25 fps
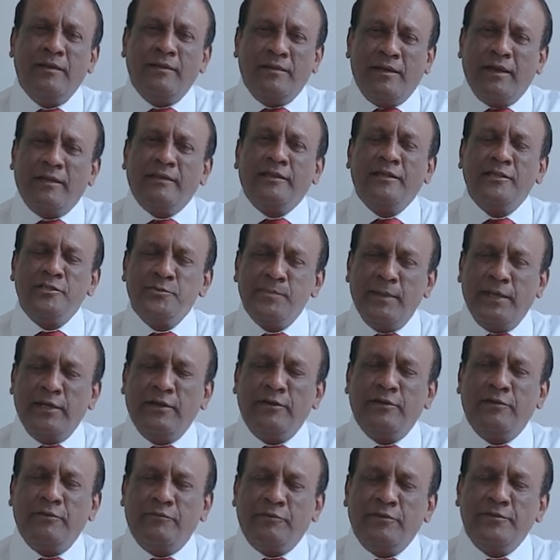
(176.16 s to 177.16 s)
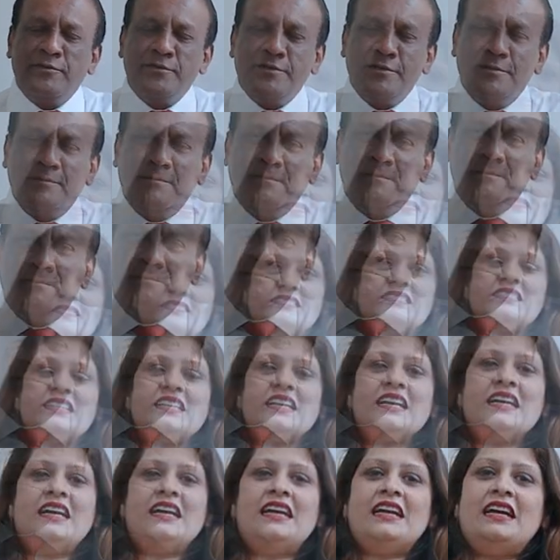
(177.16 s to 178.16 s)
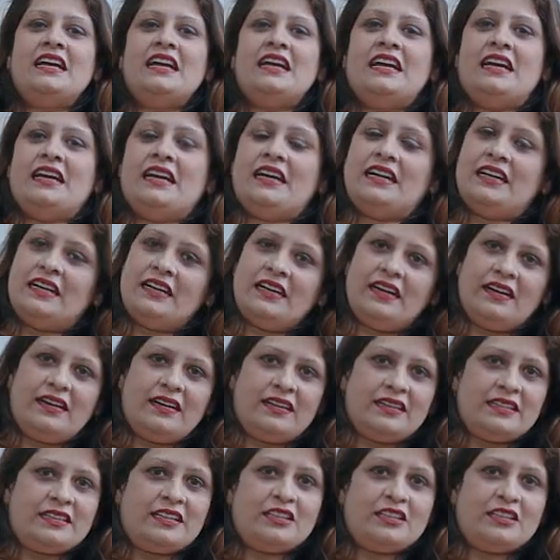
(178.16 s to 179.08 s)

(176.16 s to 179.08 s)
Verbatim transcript: yeah, I think it's made a difference. Uh,